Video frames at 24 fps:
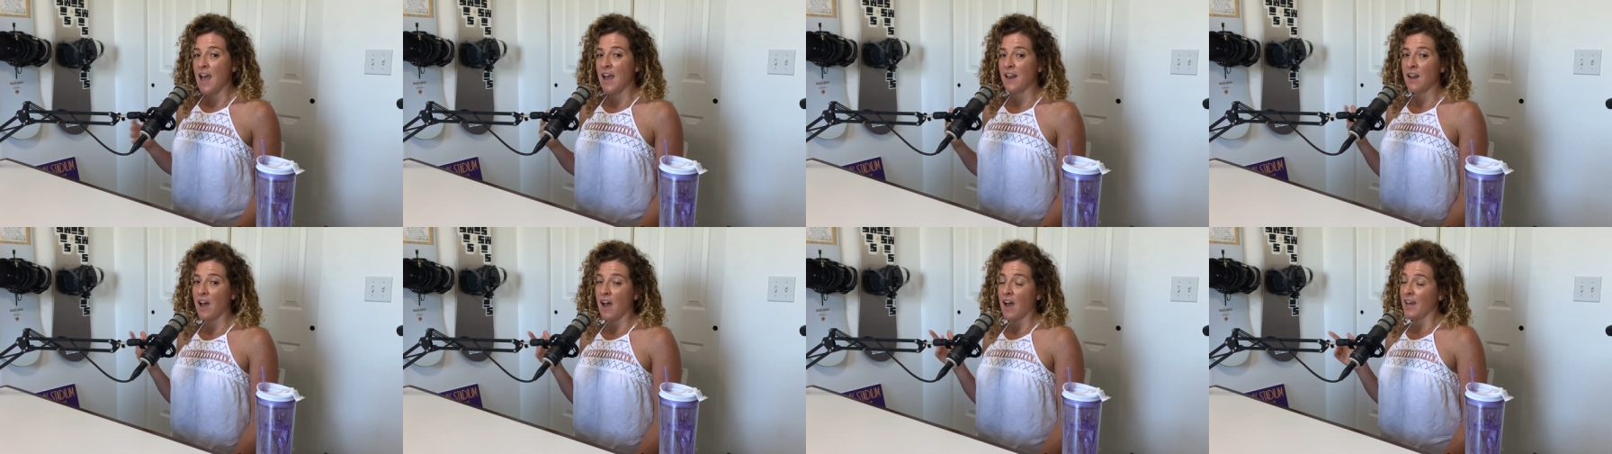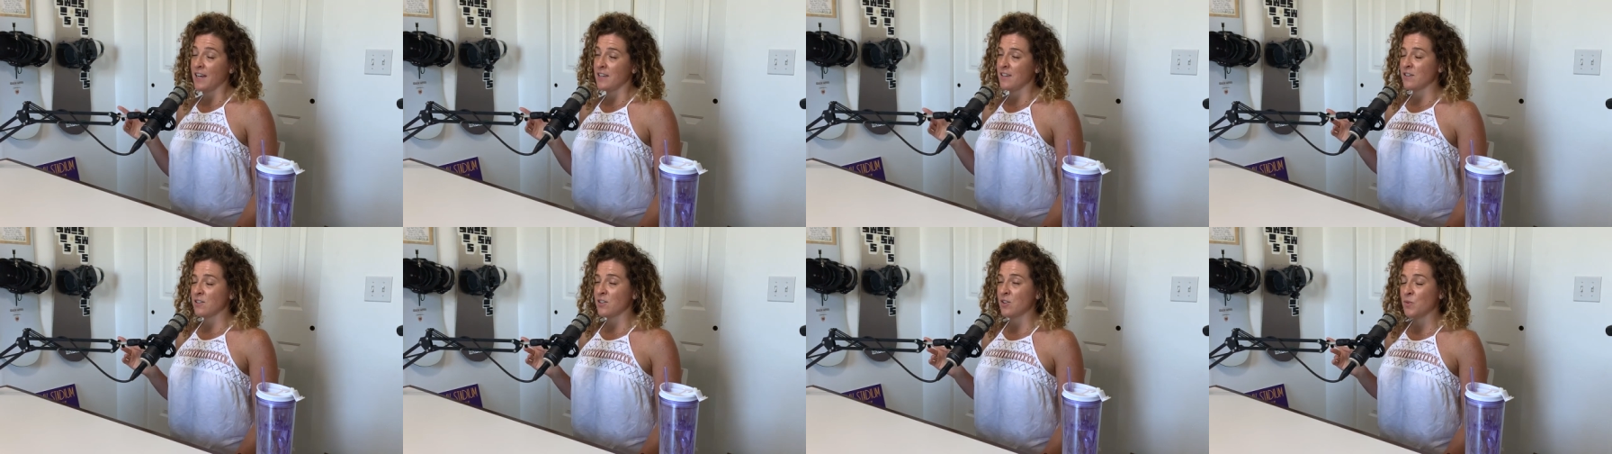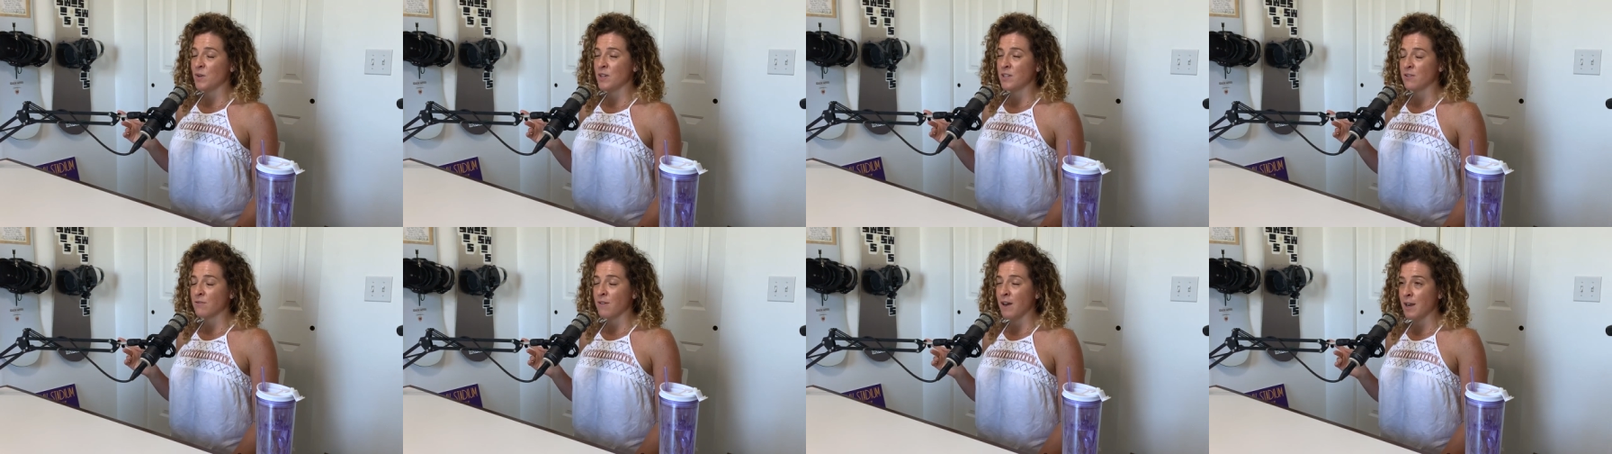and I didn't
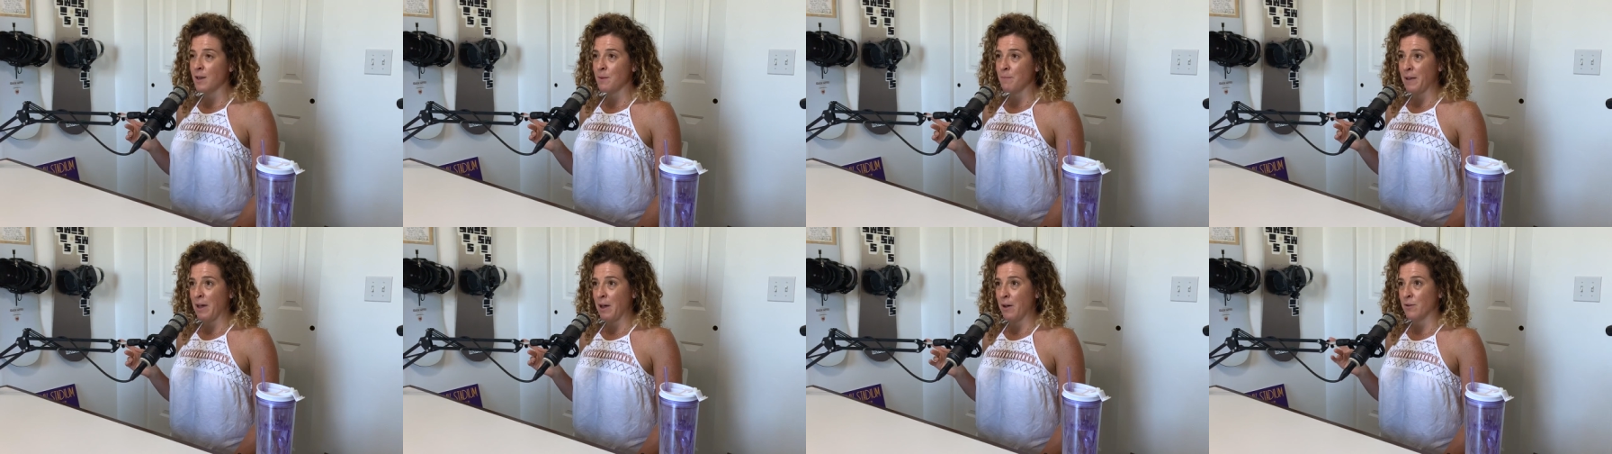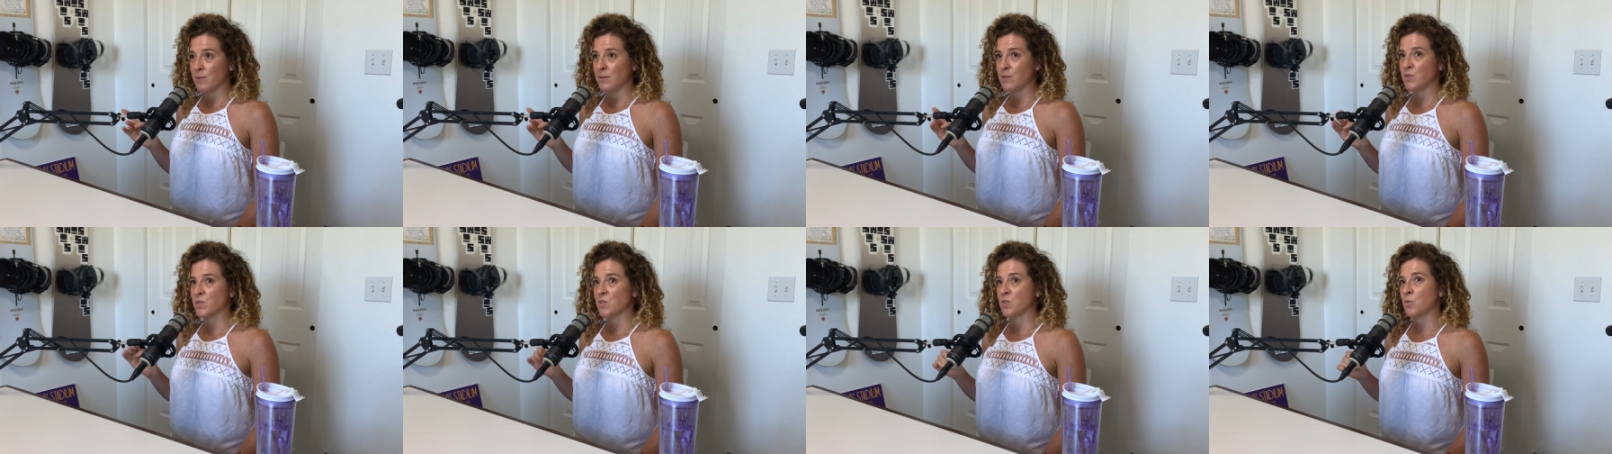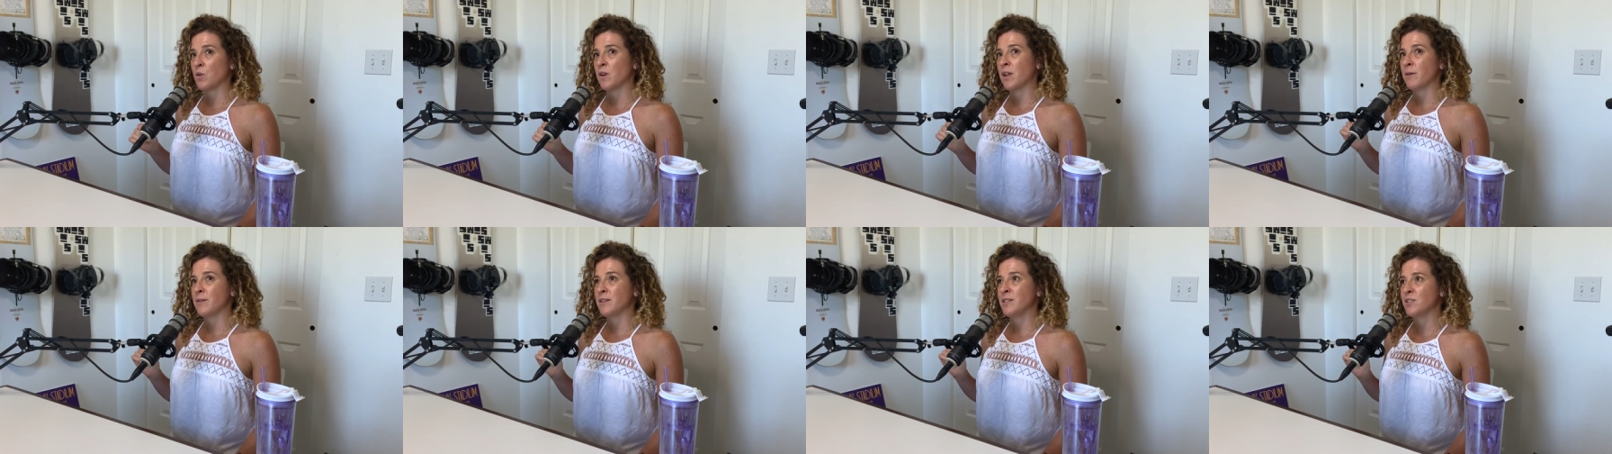know what to write about.
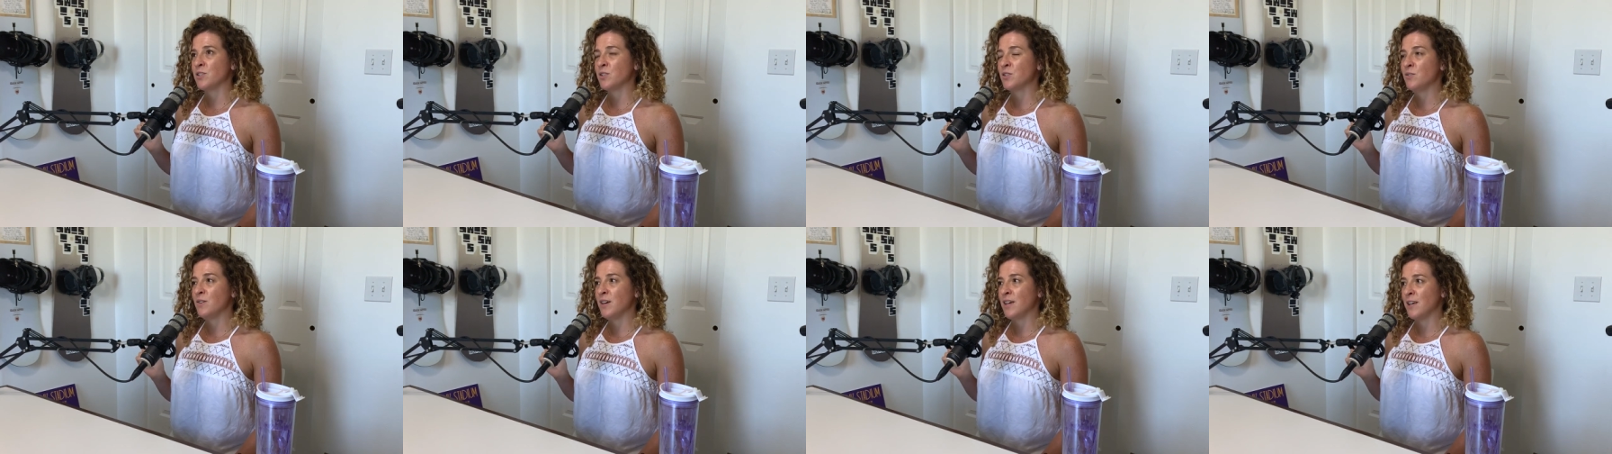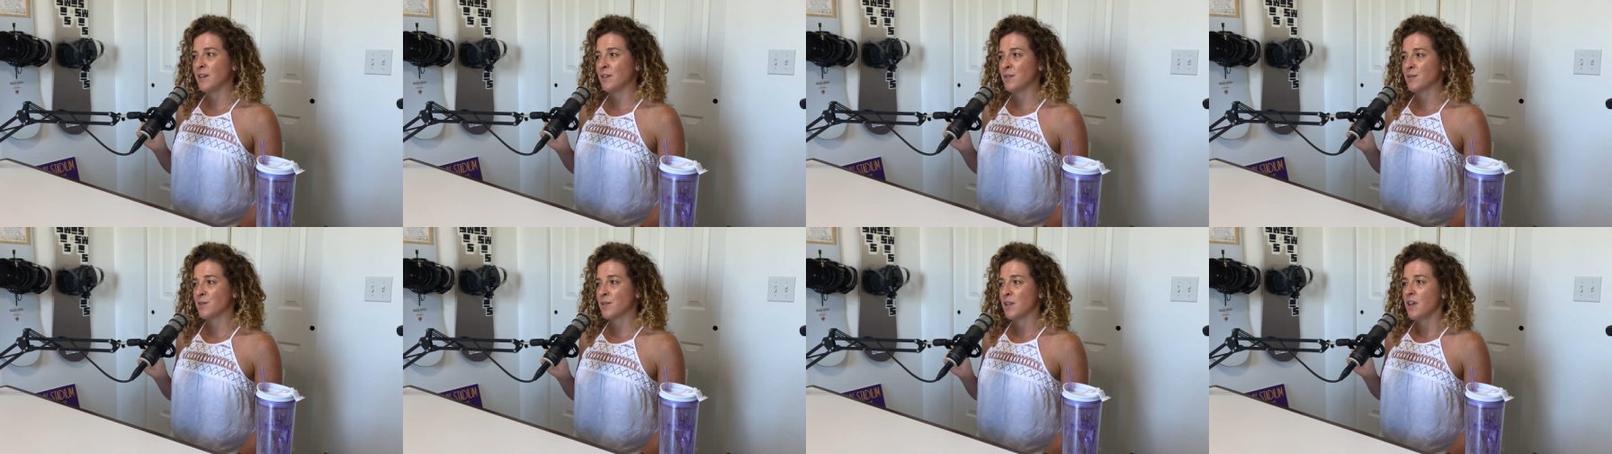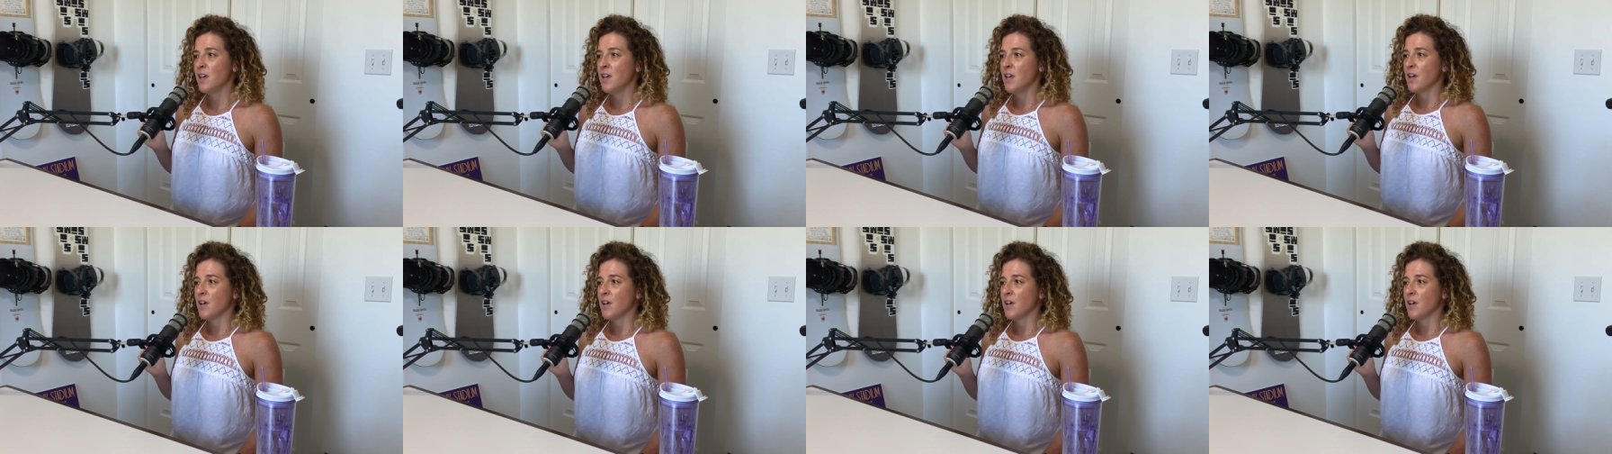So what I would do is